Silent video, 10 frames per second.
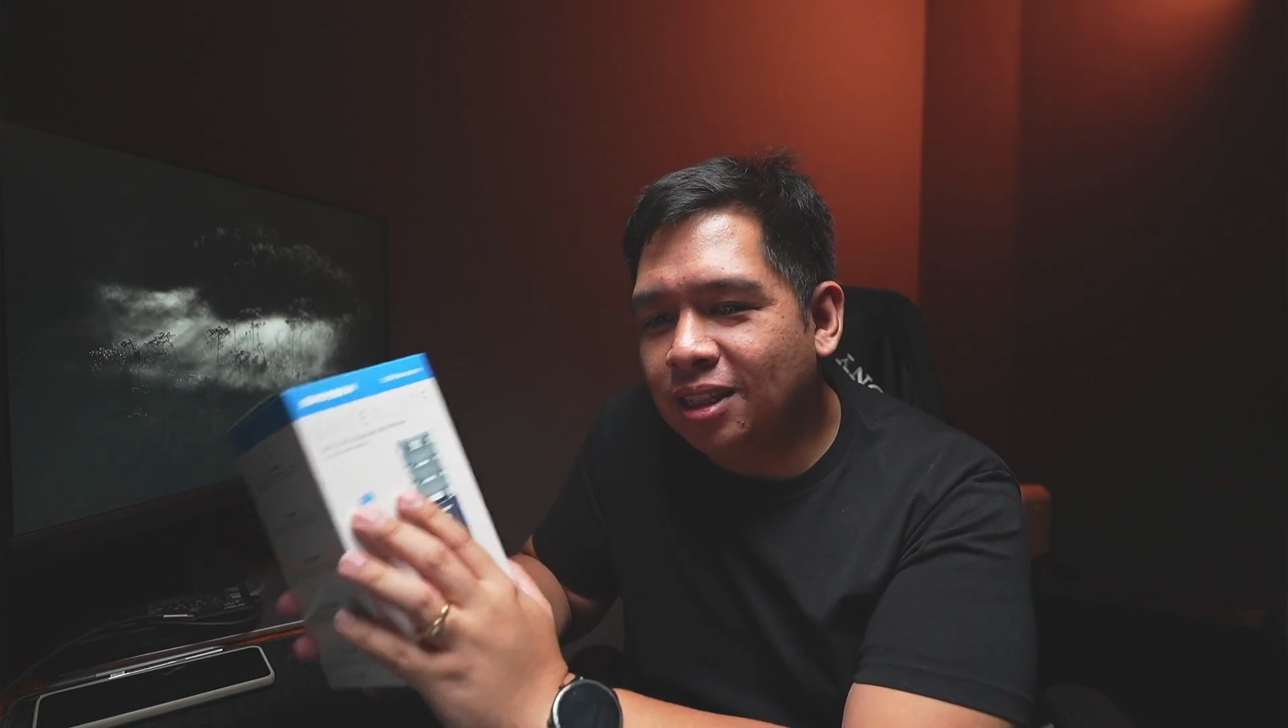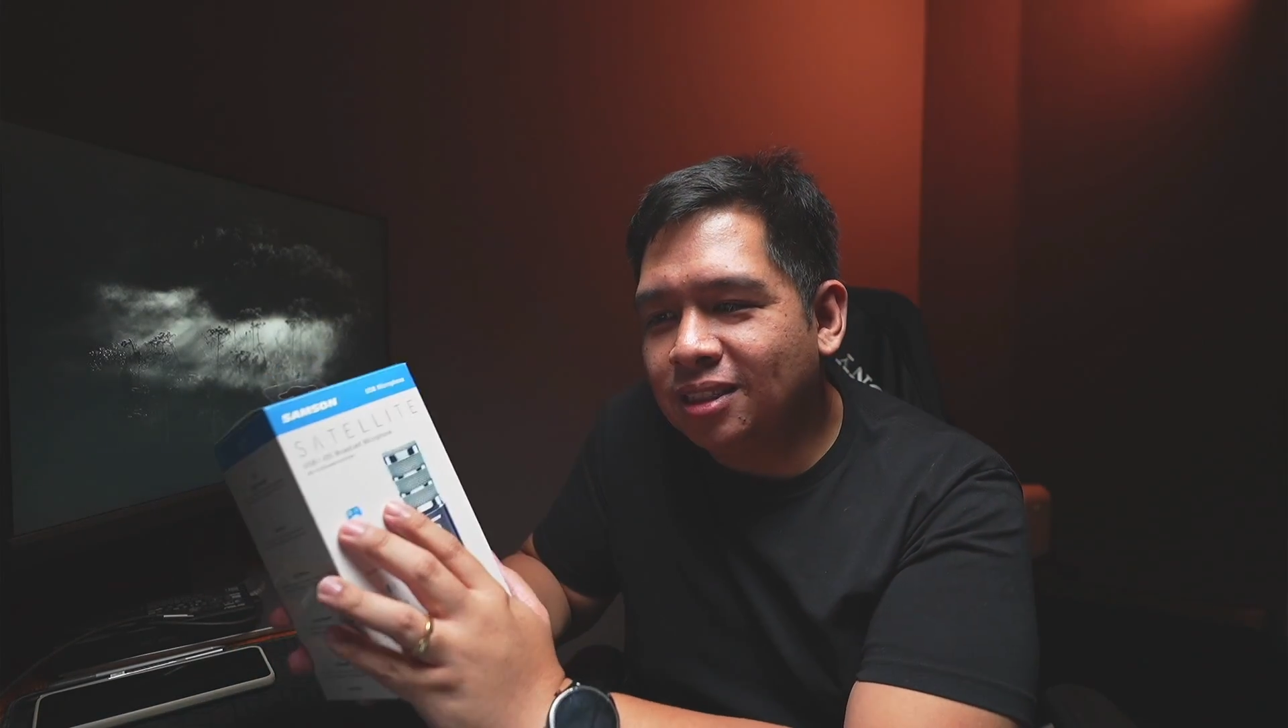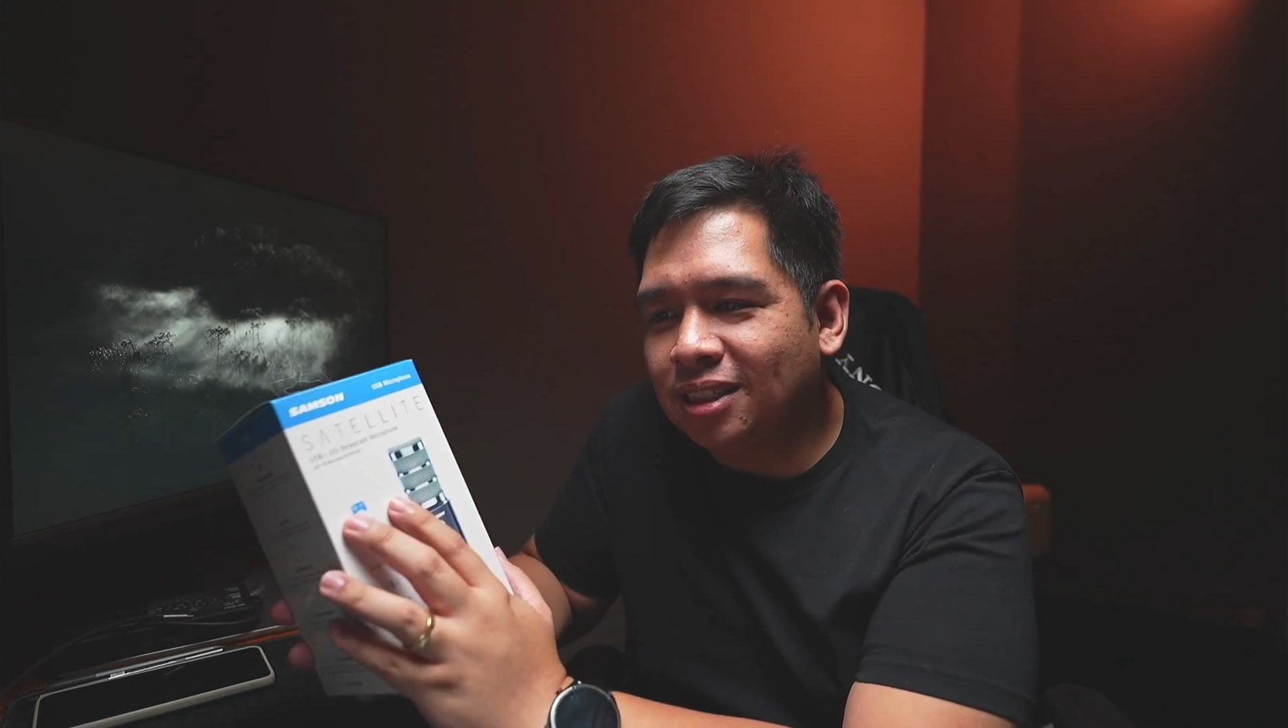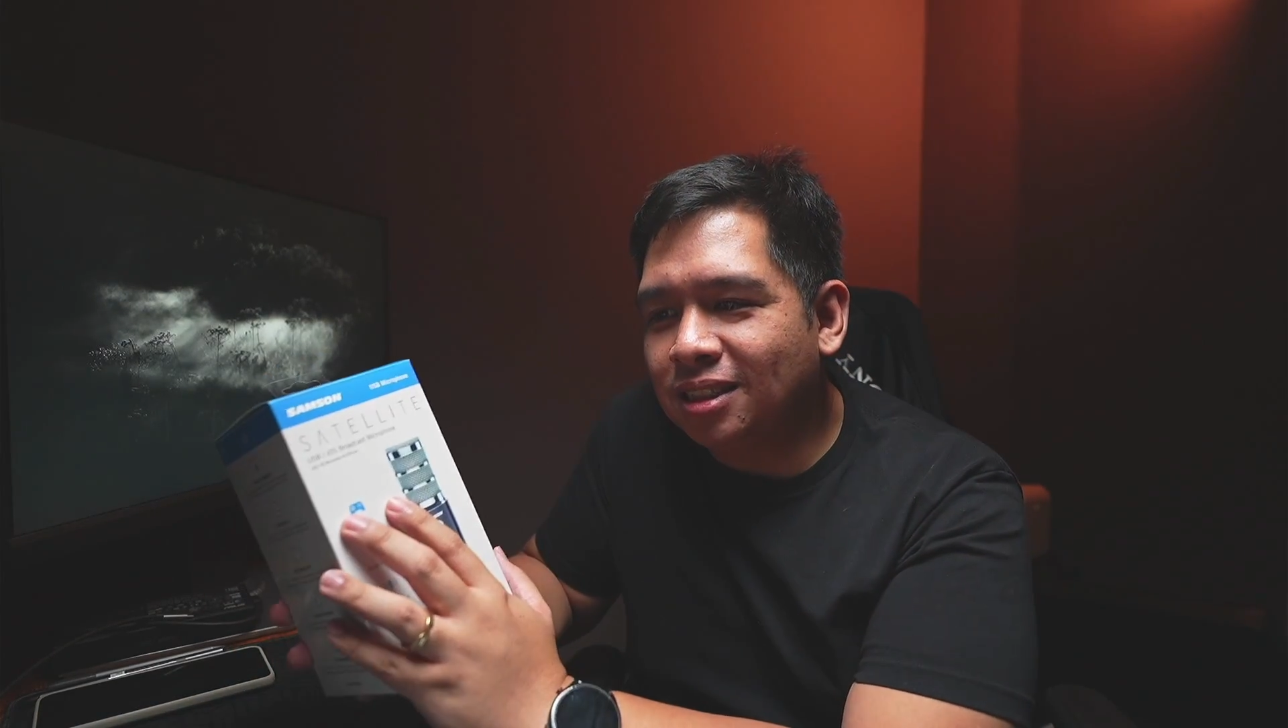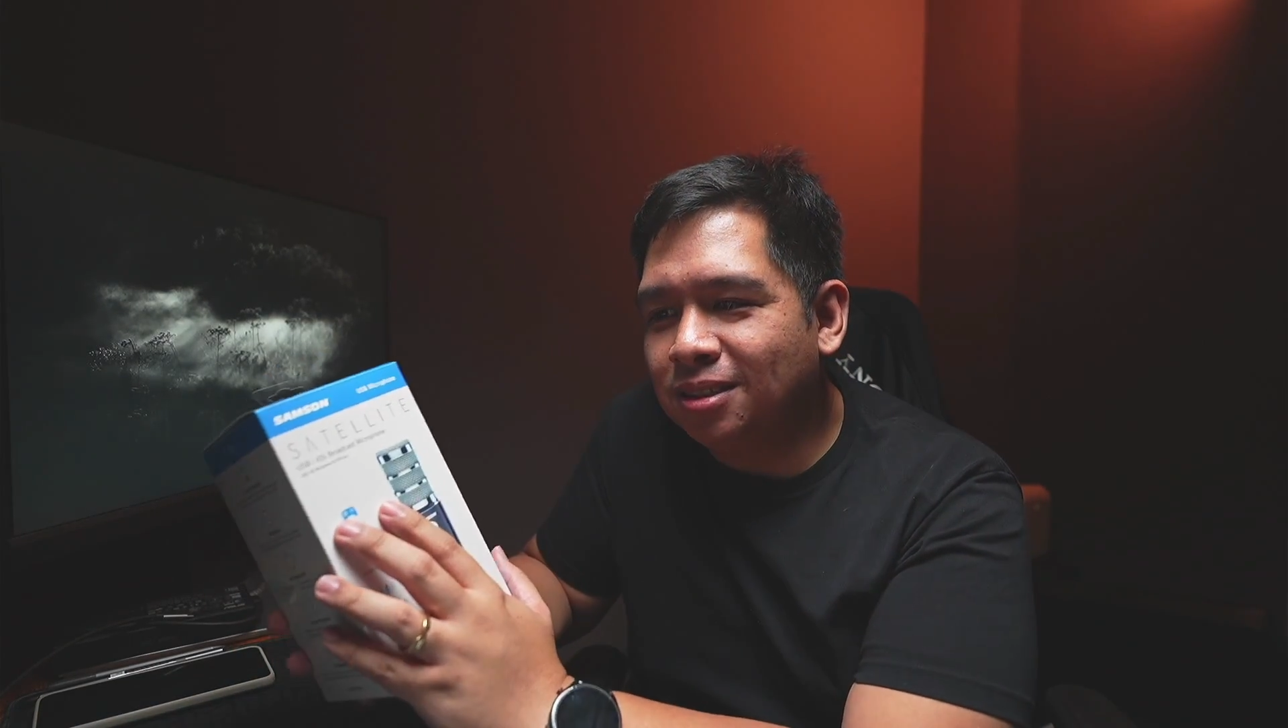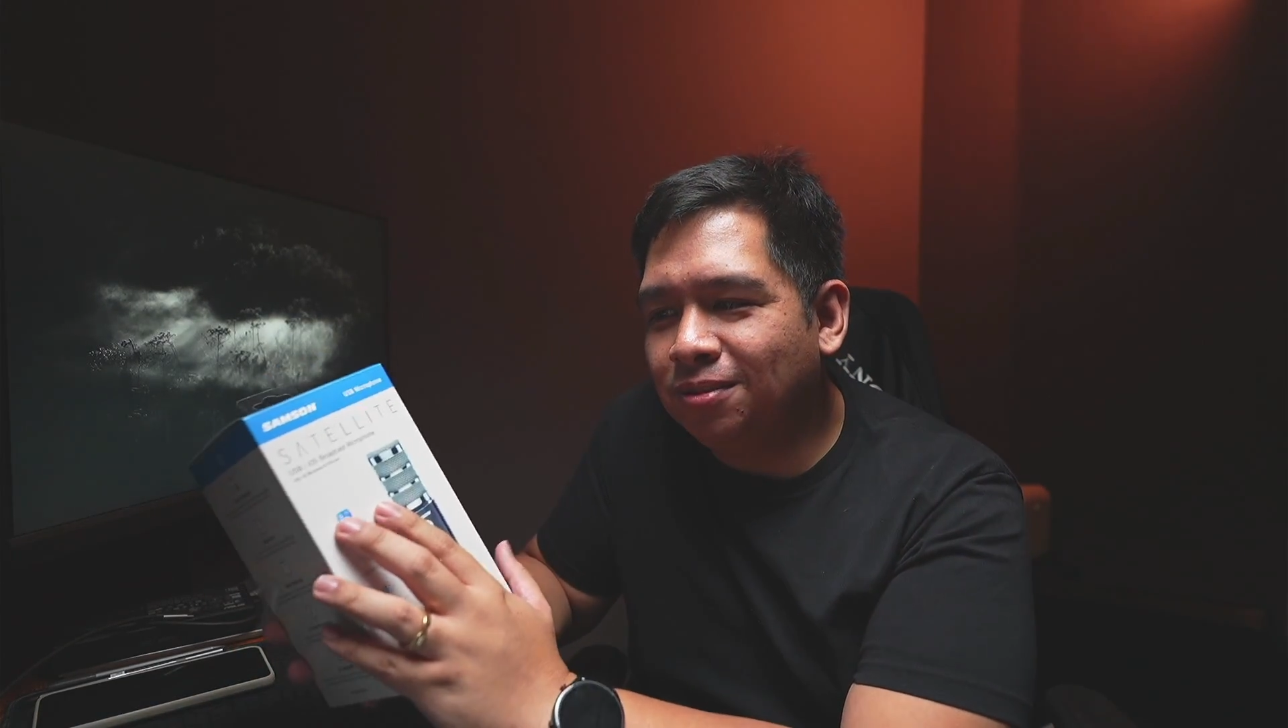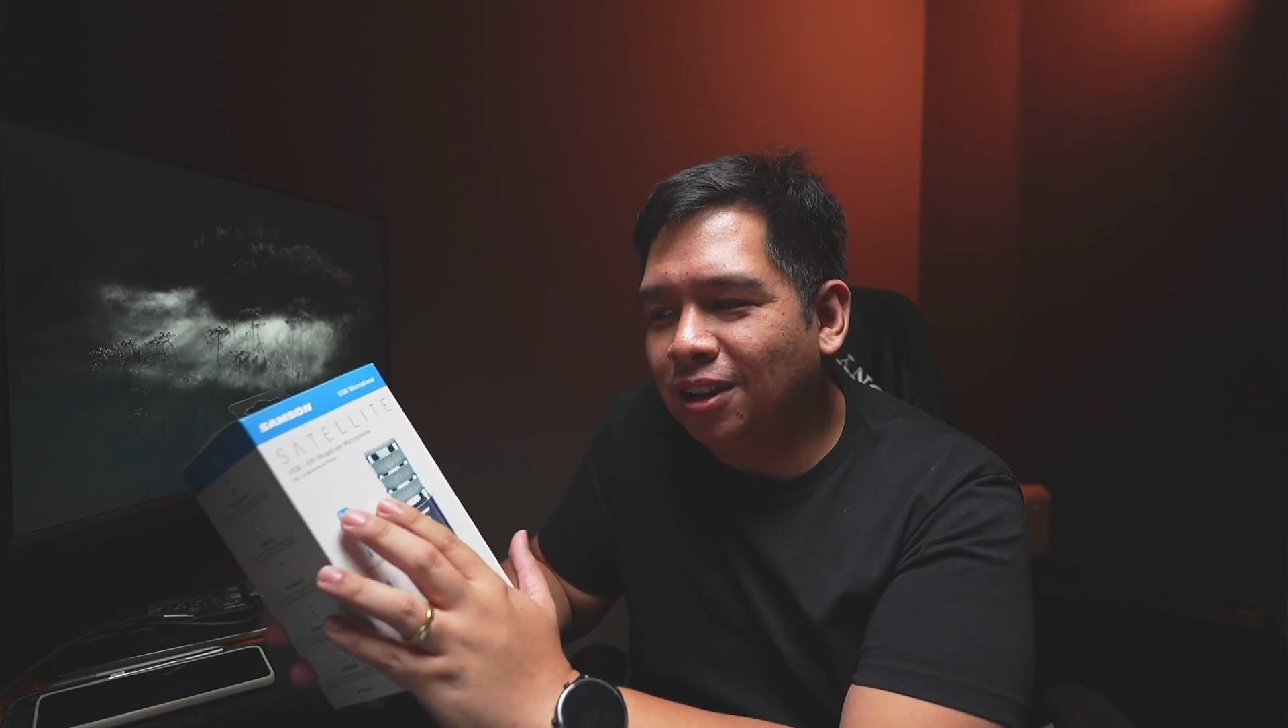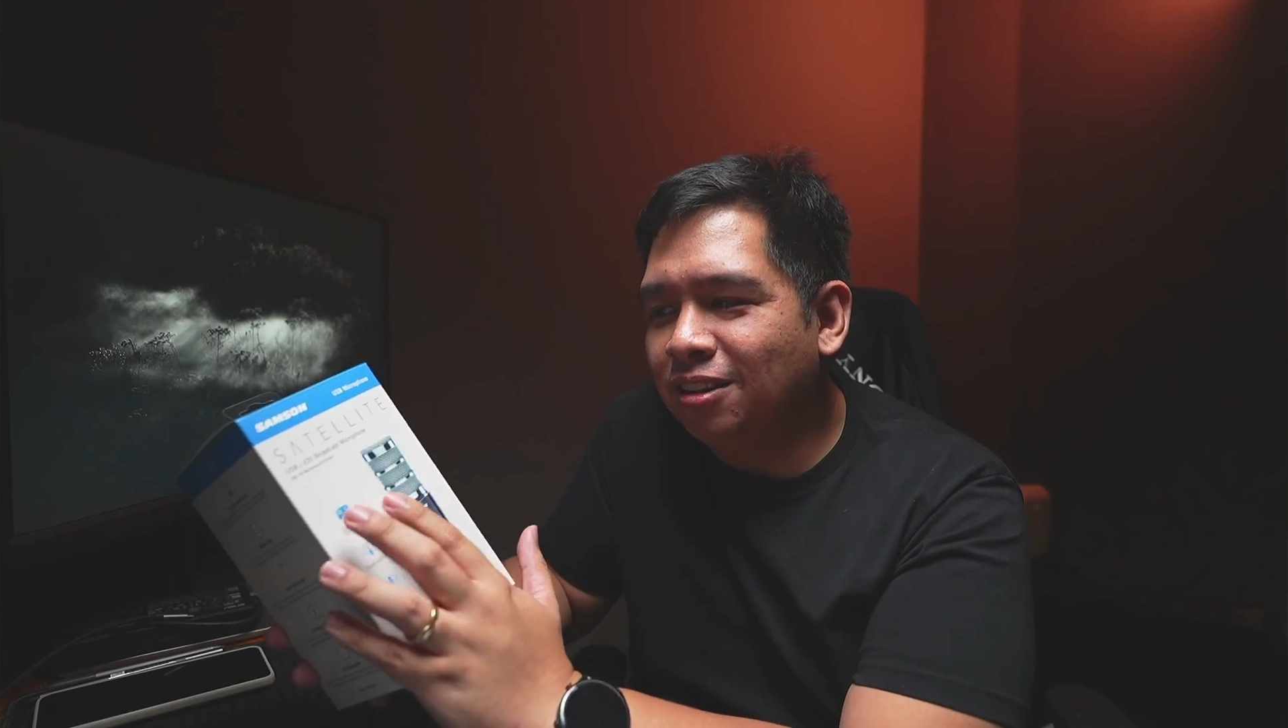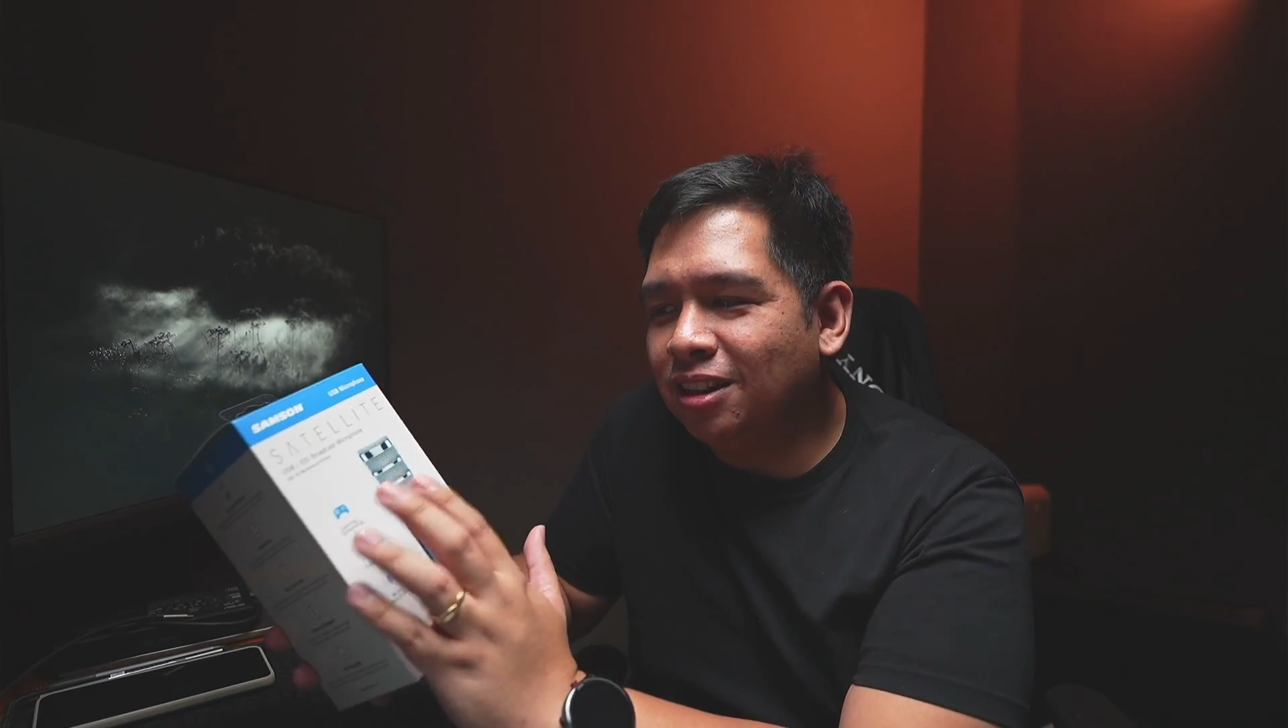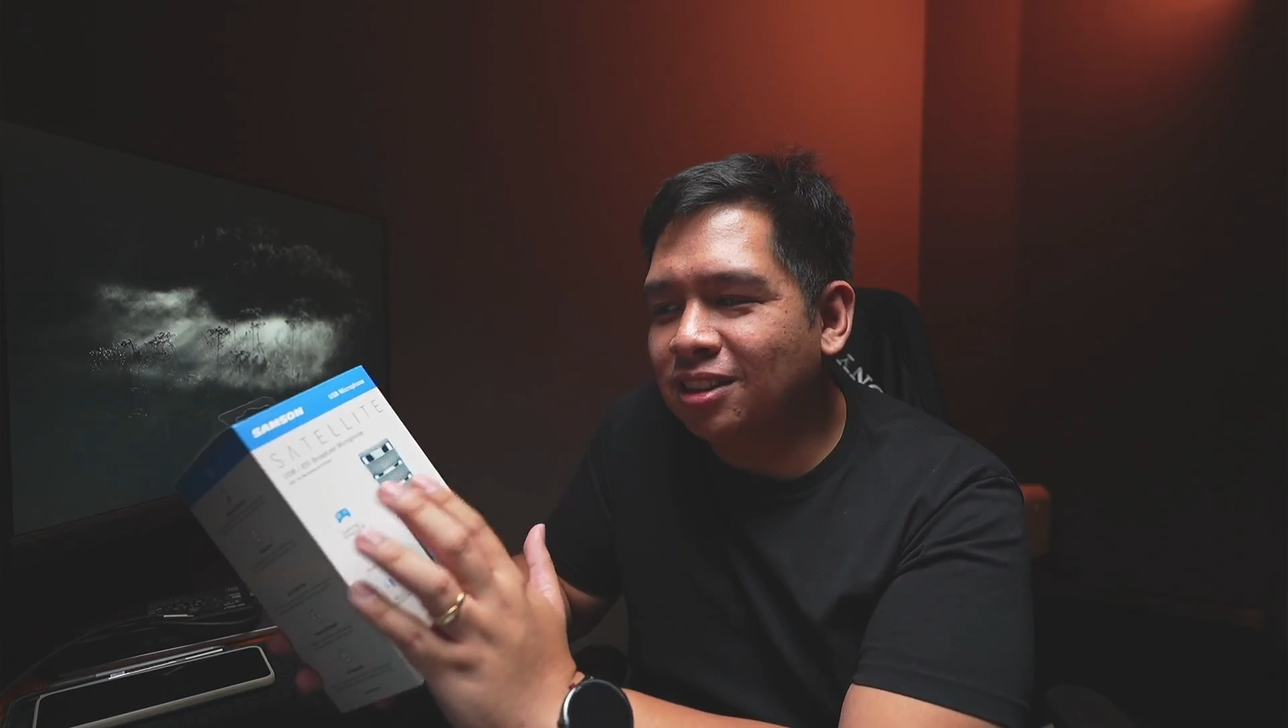this is
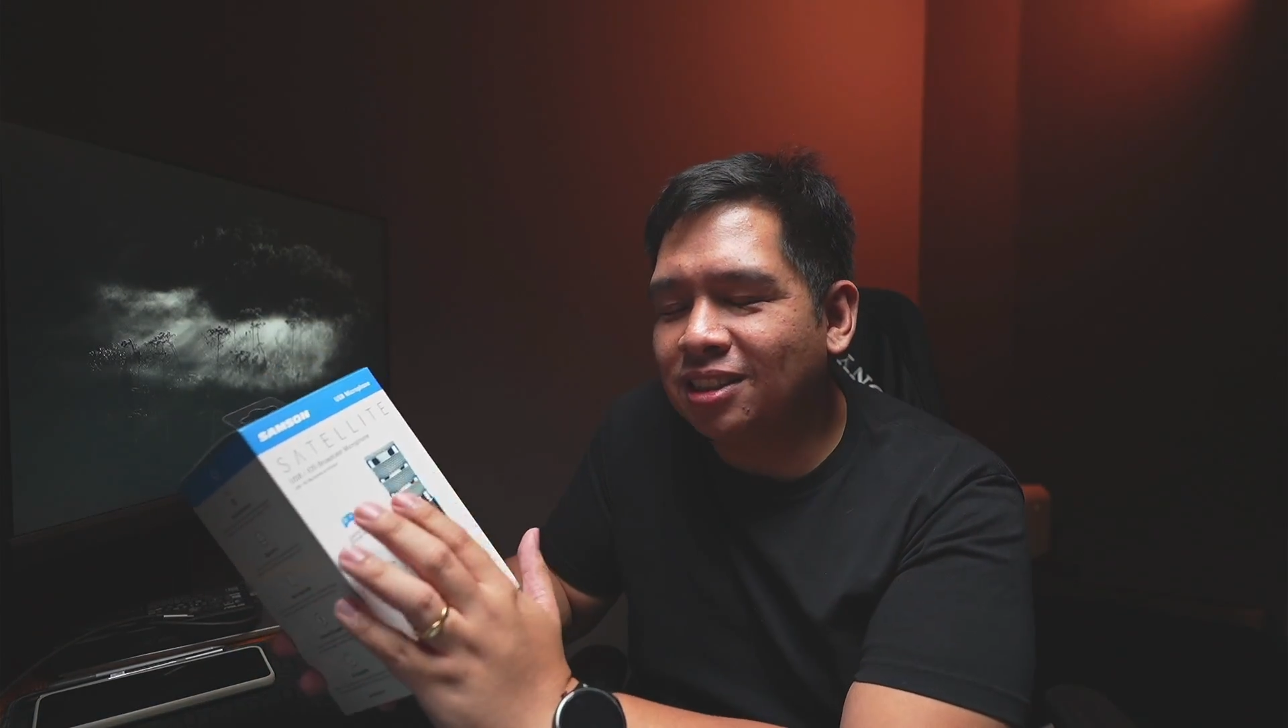very